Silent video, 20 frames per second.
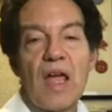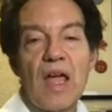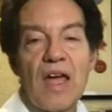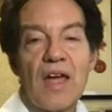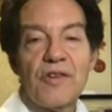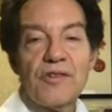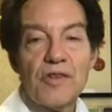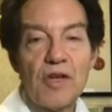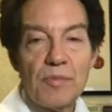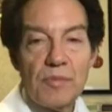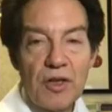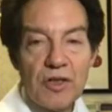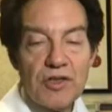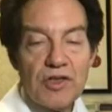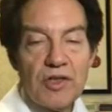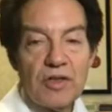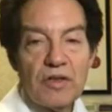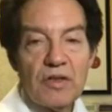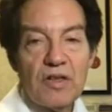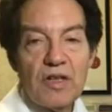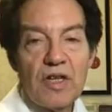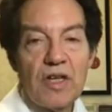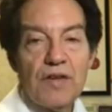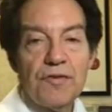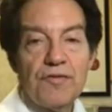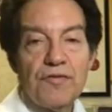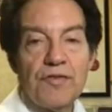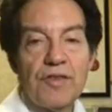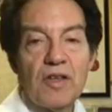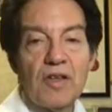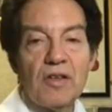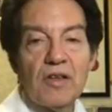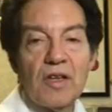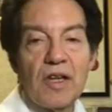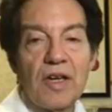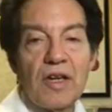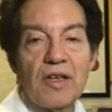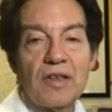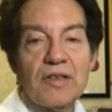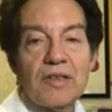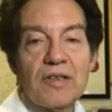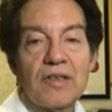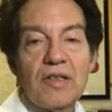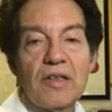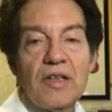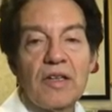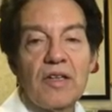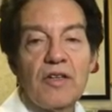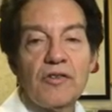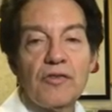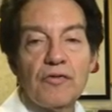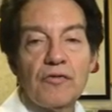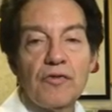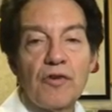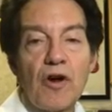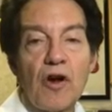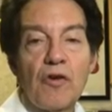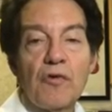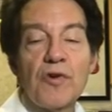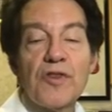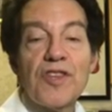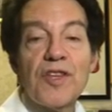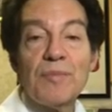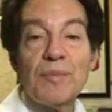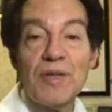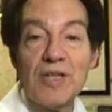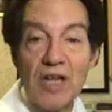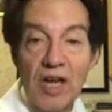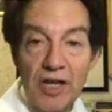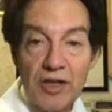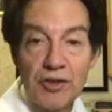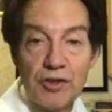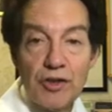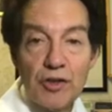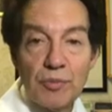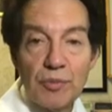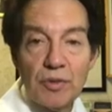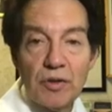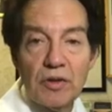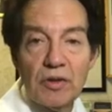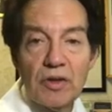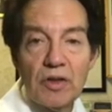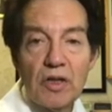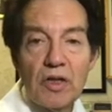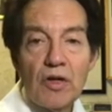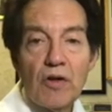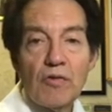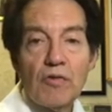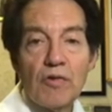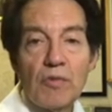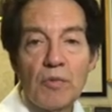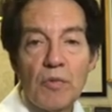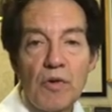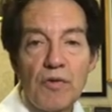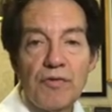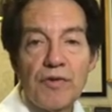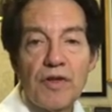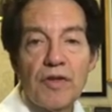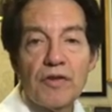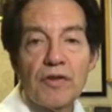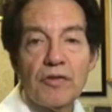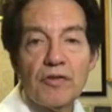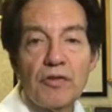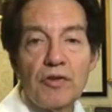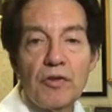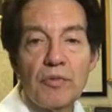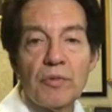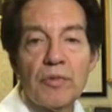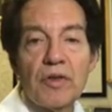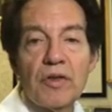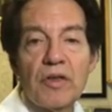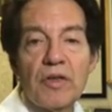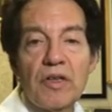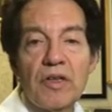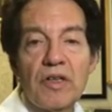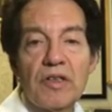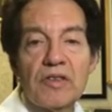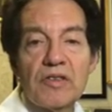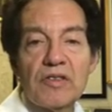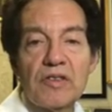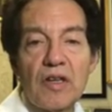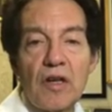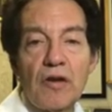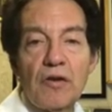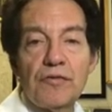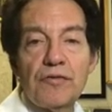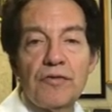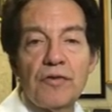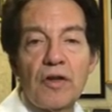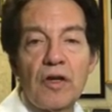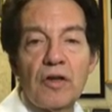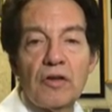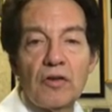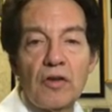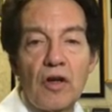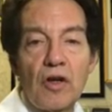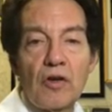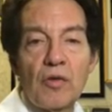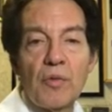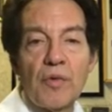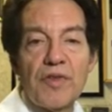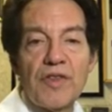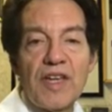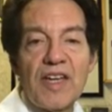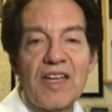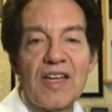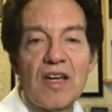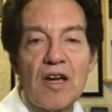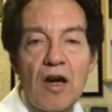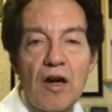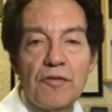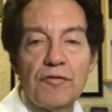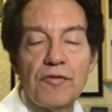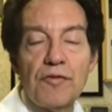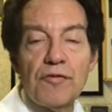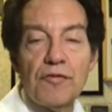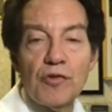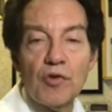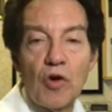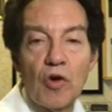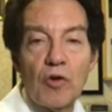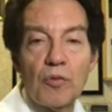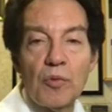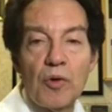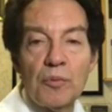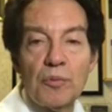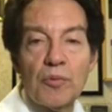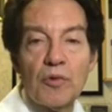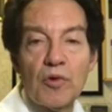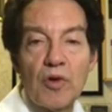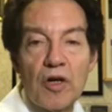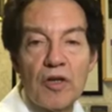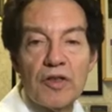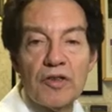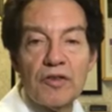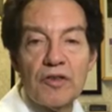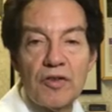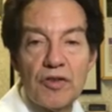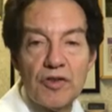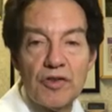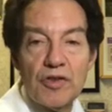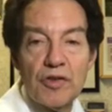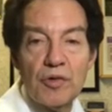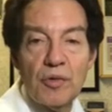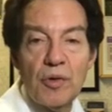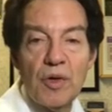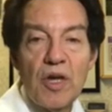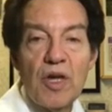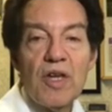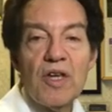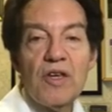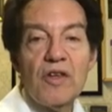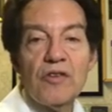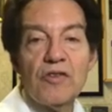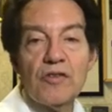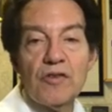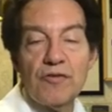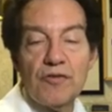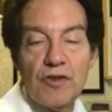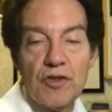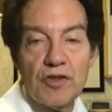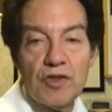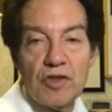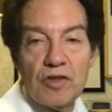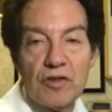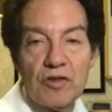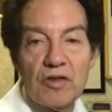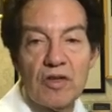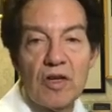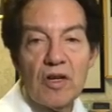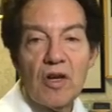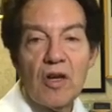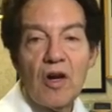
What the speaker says: As I mentioned, if the gland is involved with a benign tumor, removing the tumor itself along with a cuff of normal parotid tissue is sufficient.